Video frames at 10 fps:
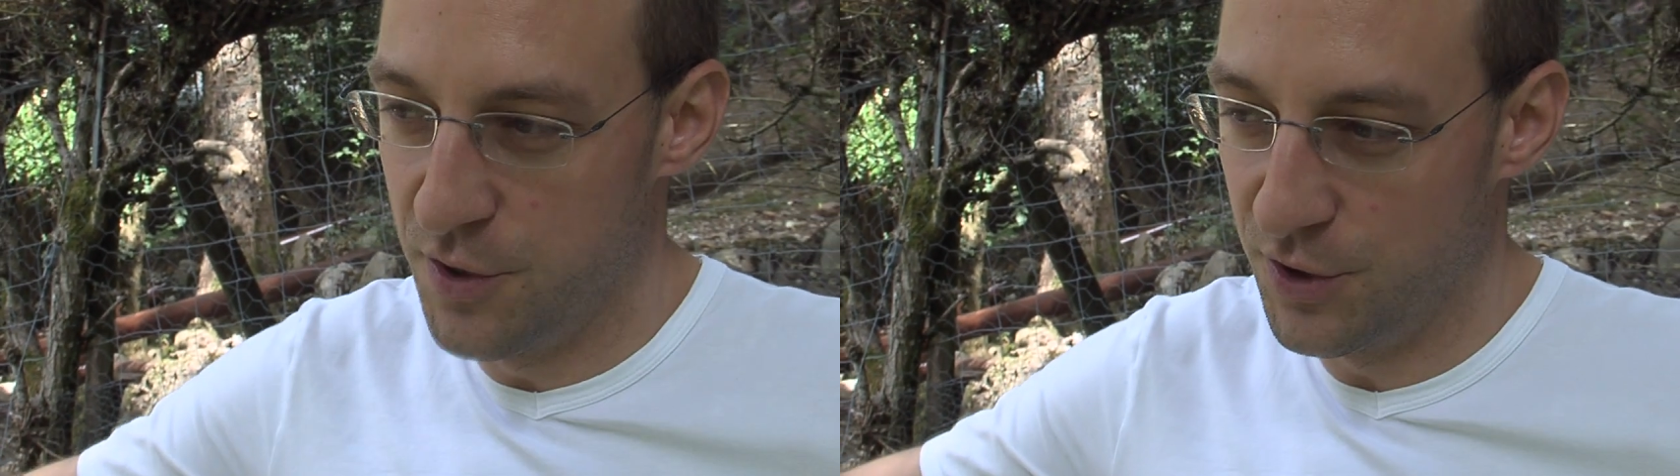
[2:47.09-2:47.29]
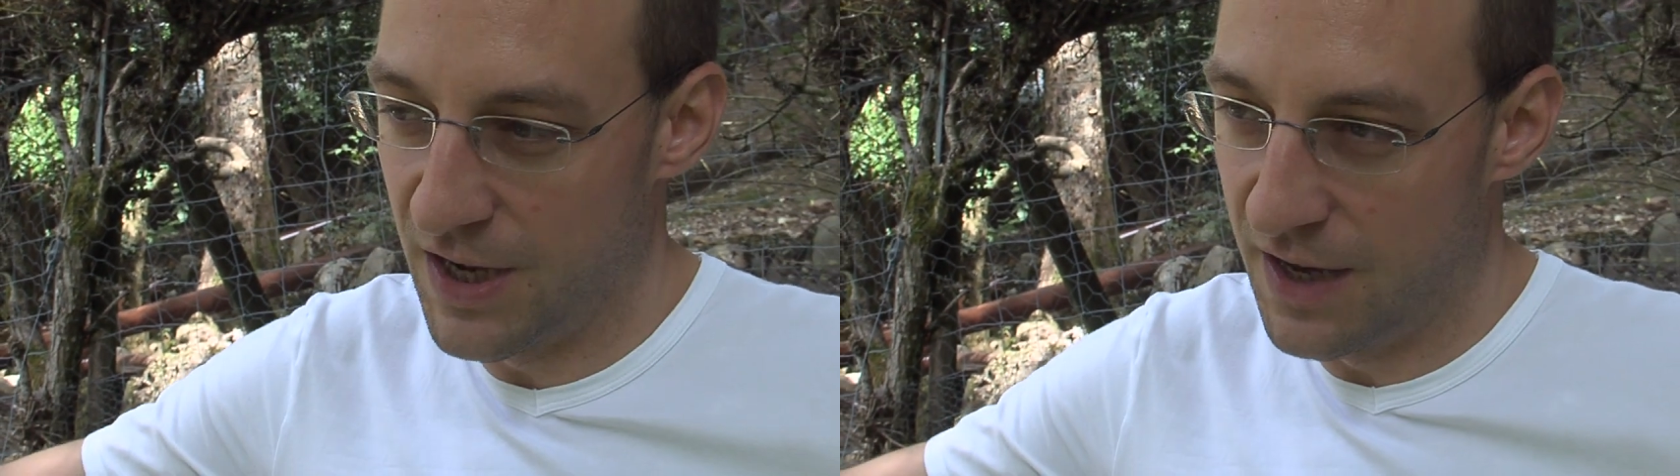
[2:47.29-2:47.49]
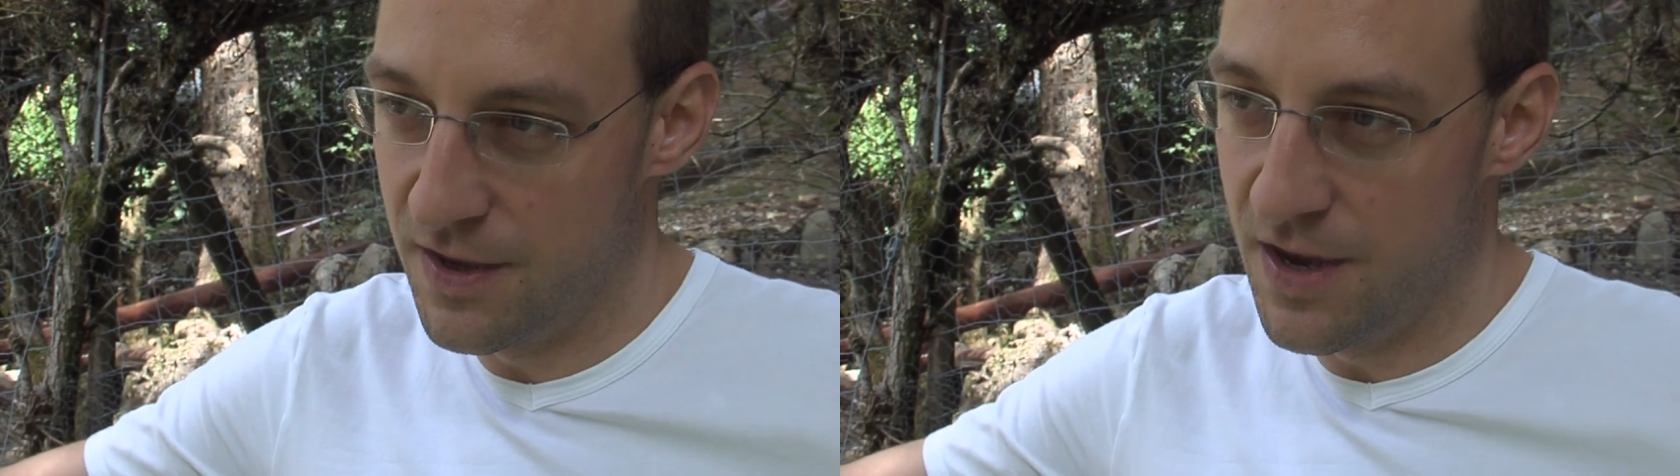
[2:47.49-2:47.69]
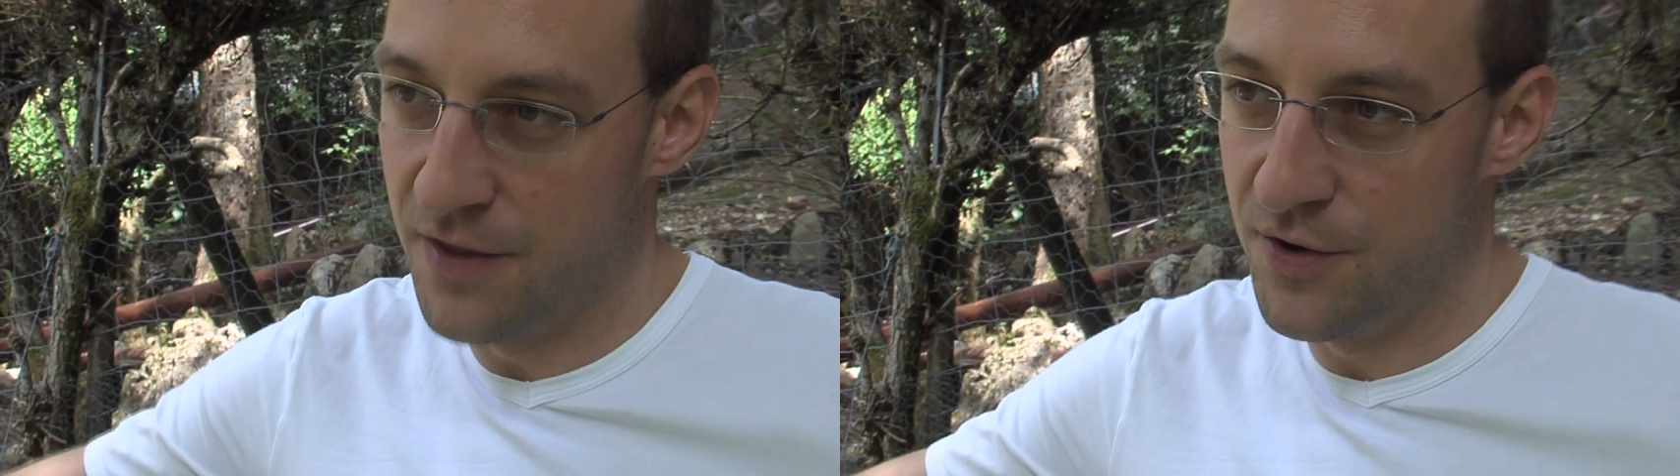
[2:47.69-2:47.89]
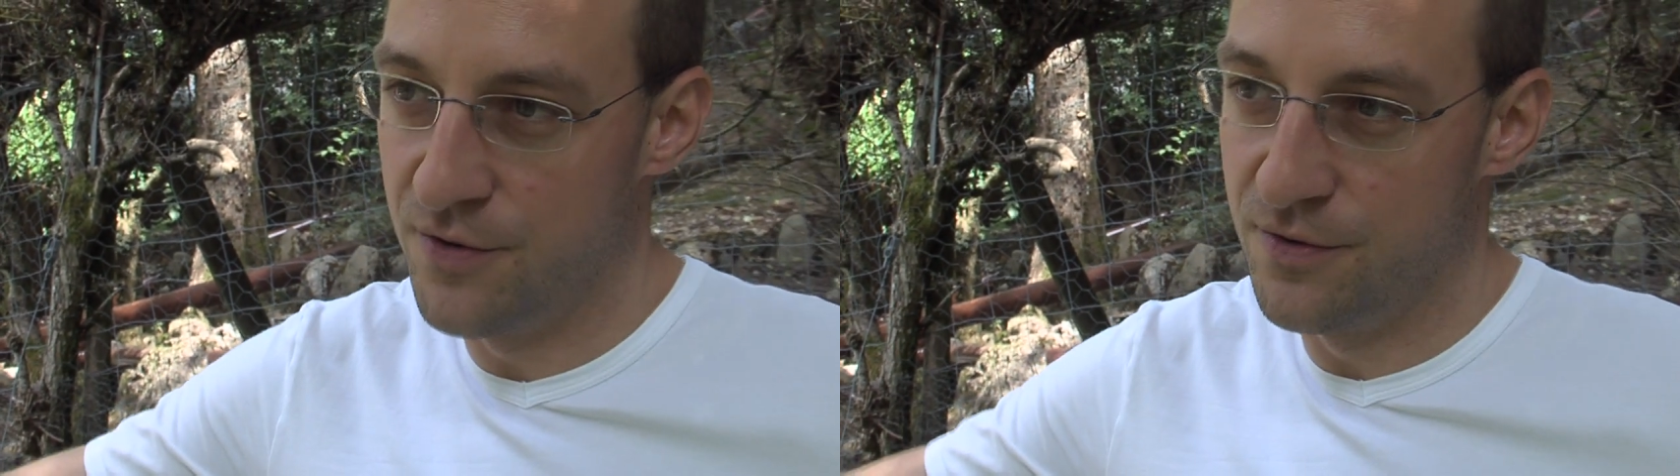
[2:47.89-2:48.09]
you study
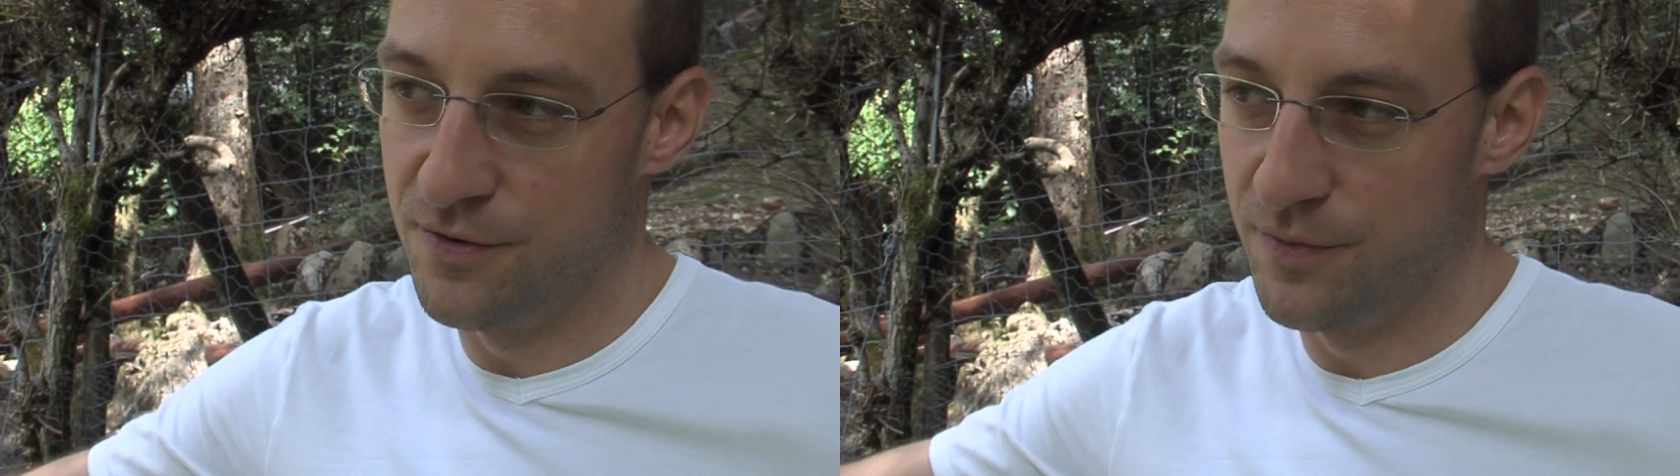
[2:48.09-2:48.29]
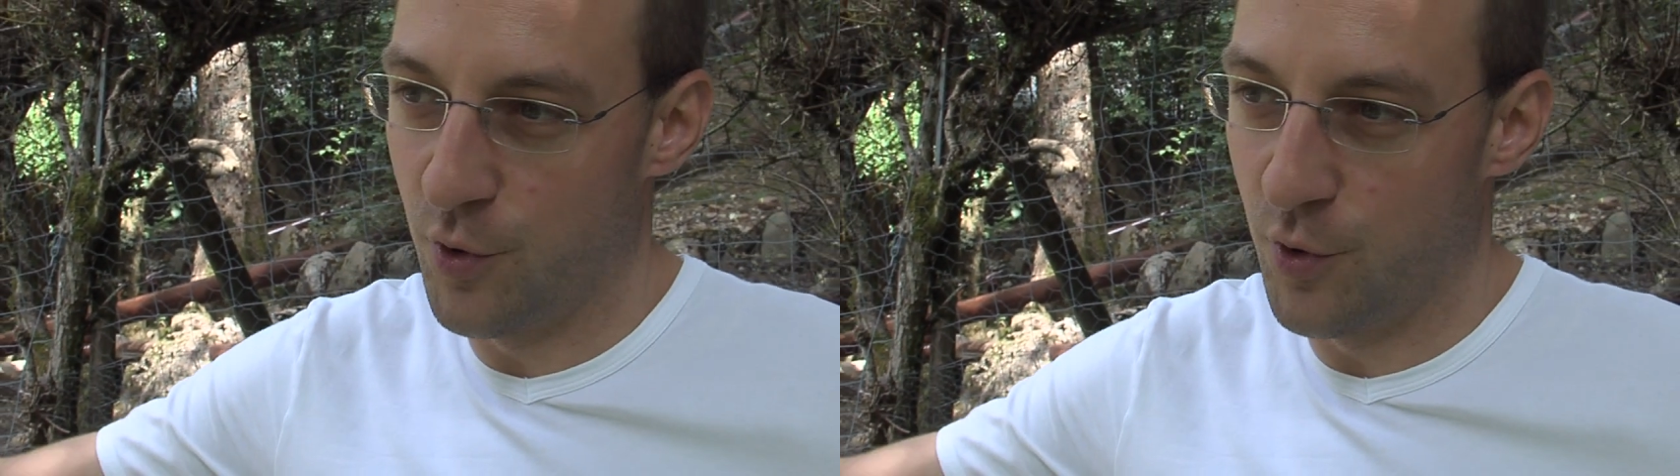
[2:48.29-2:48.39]
and you